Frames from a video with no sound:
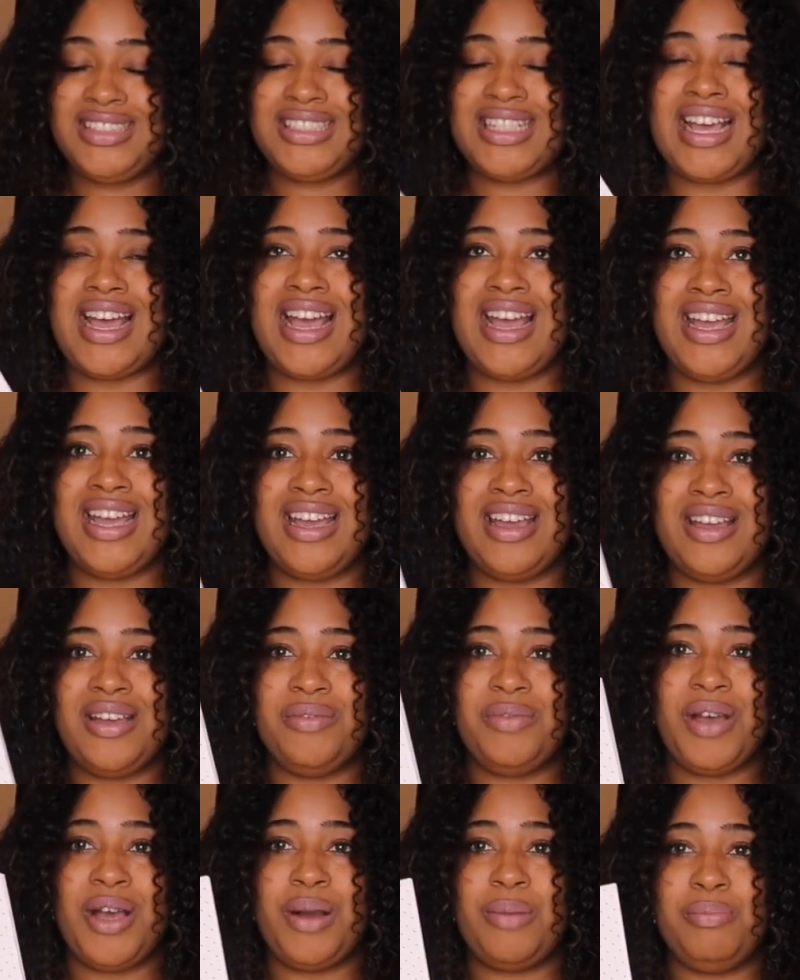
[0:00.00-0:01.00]
I
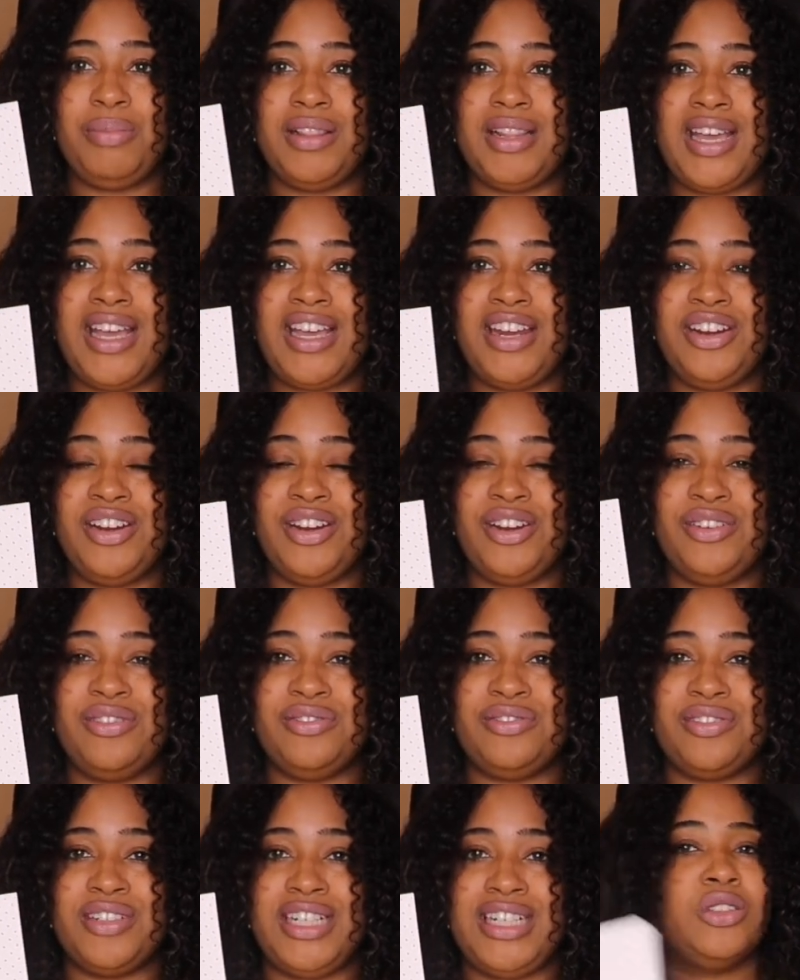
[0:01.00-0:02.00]
am a planner
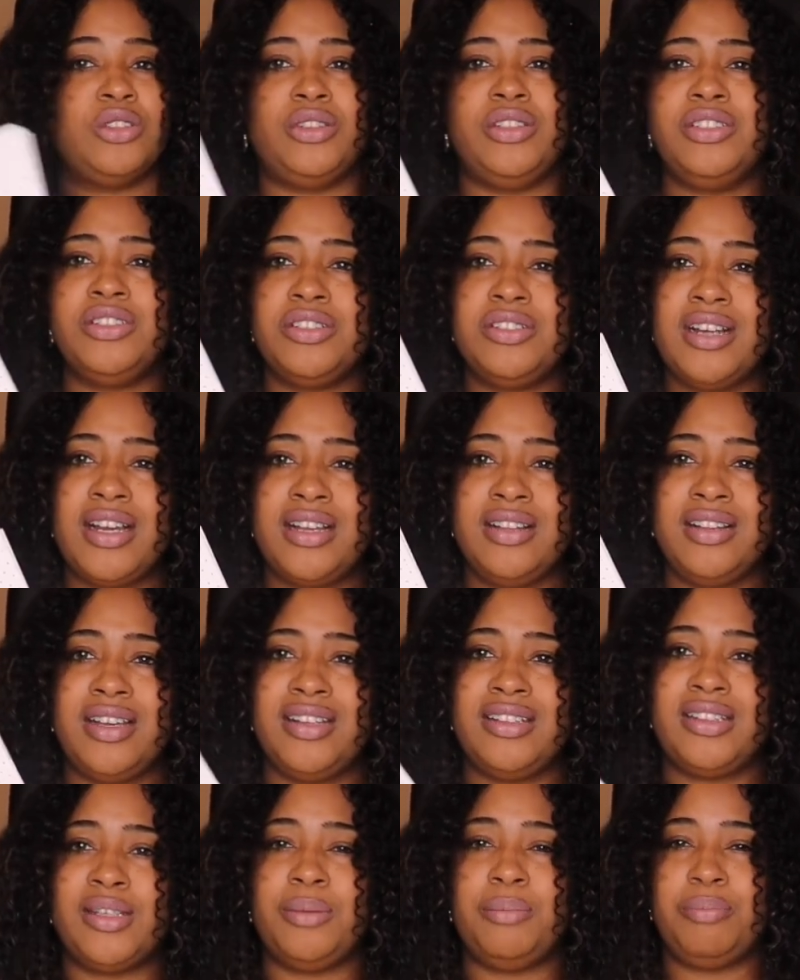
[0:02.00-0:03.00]
freak. So these are not
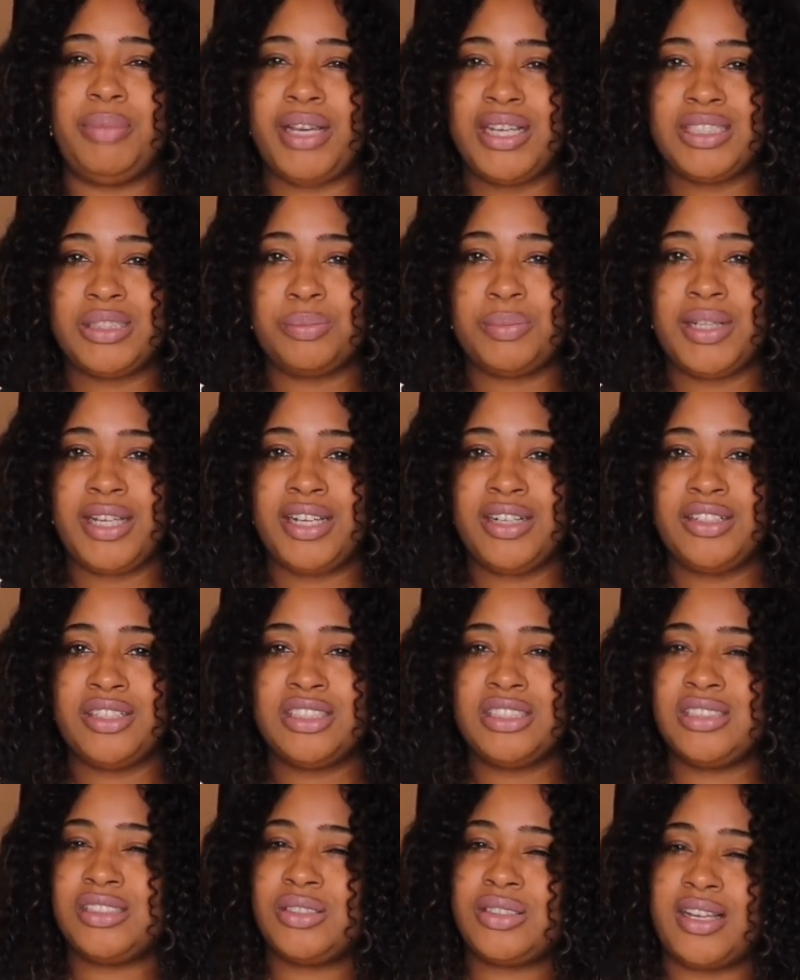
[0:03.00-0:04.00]
like the best
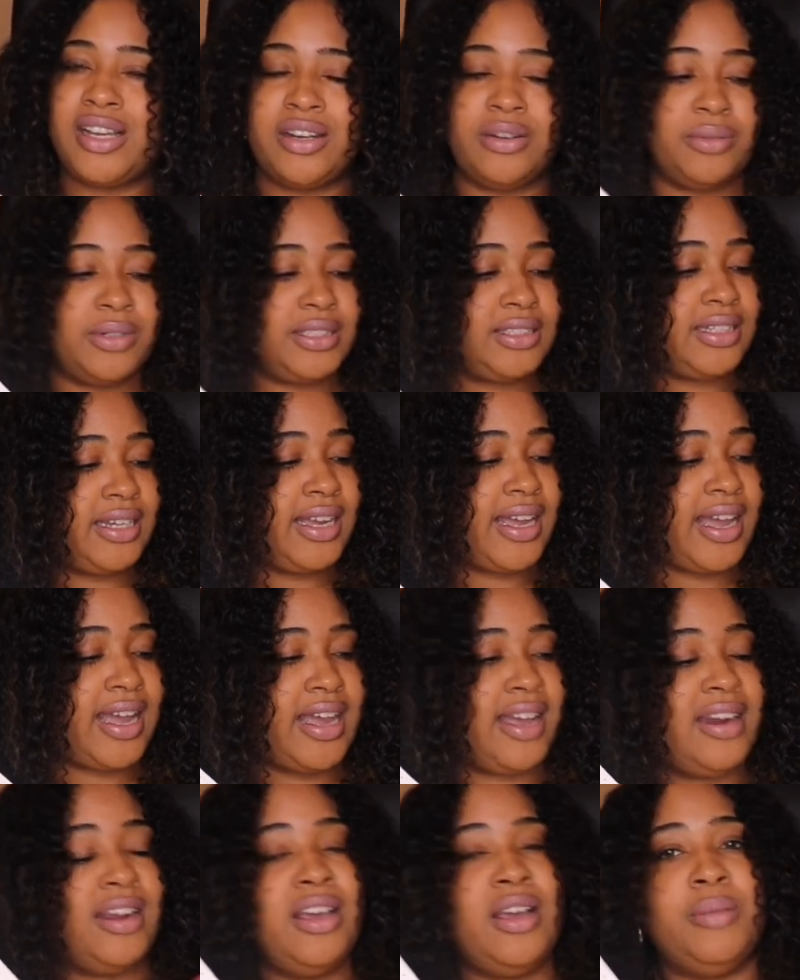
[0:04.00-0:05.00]
planners, it's kind of what they
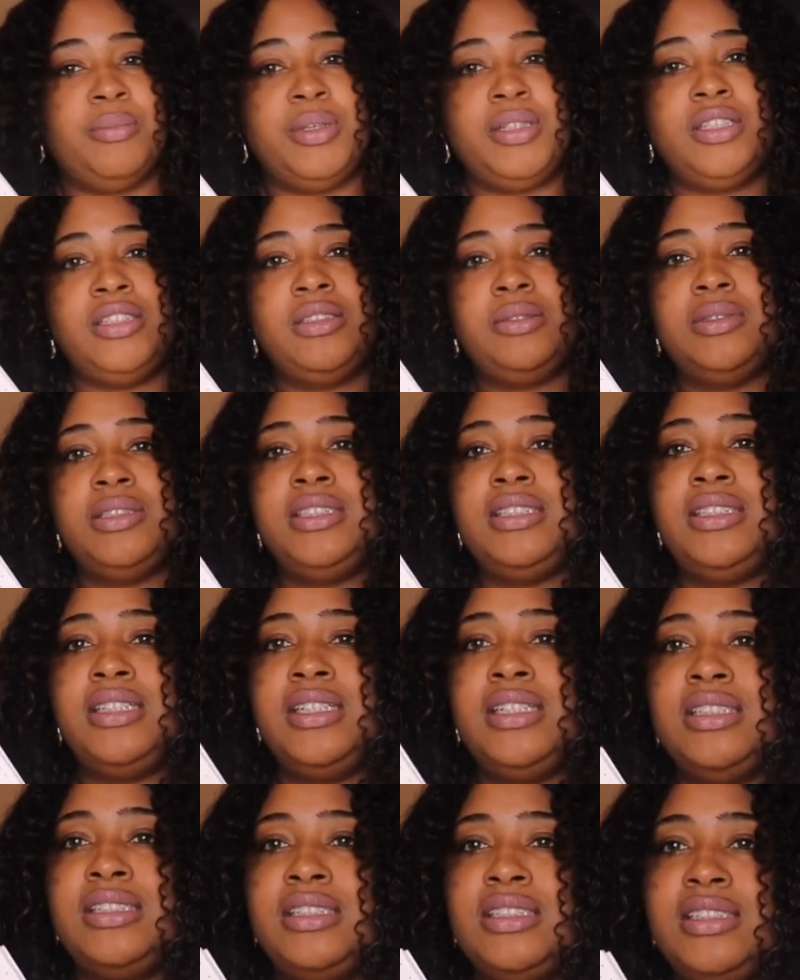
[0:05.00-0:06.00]
had. But this one
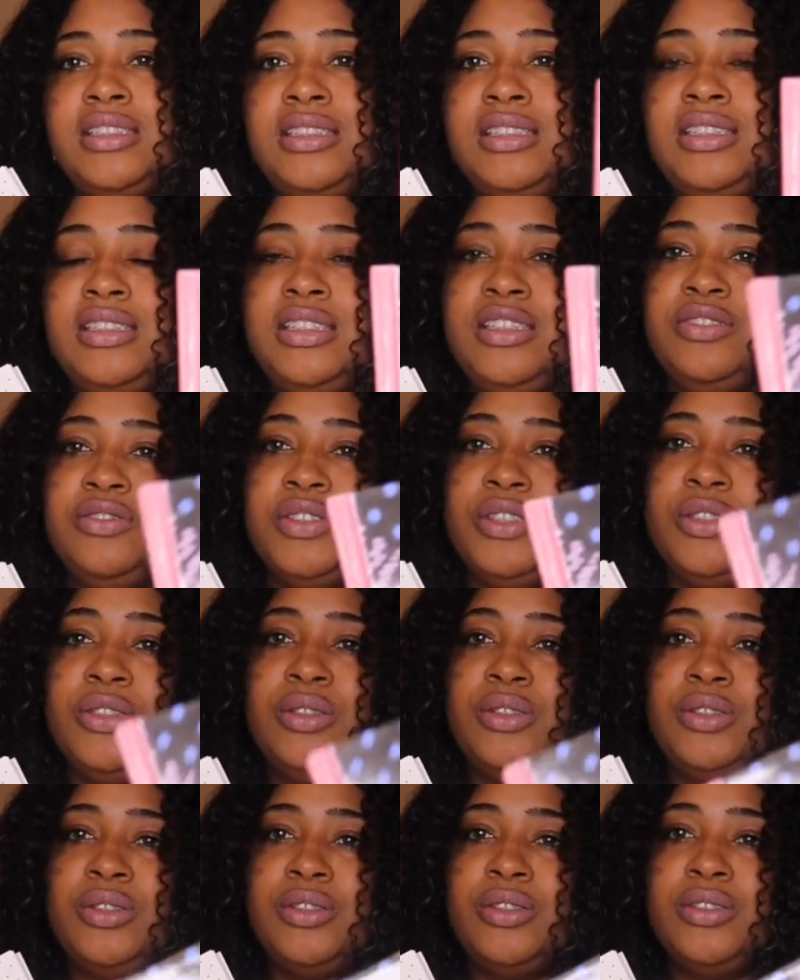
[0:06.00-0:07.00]
says, achieve your
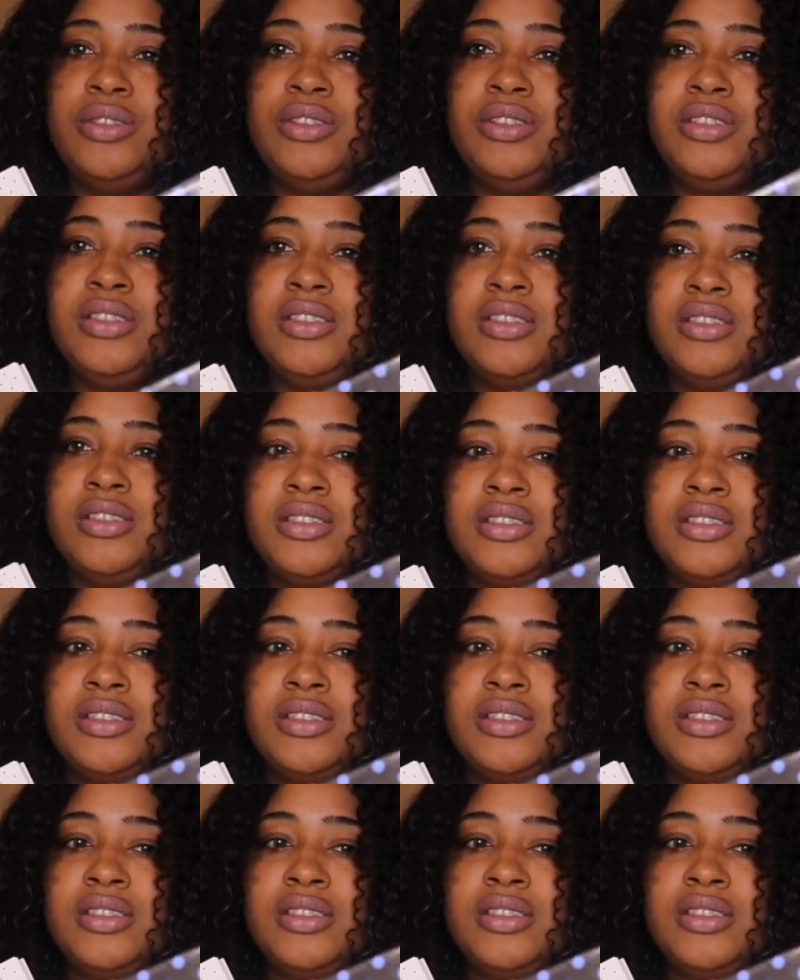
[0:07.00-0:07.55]
goals.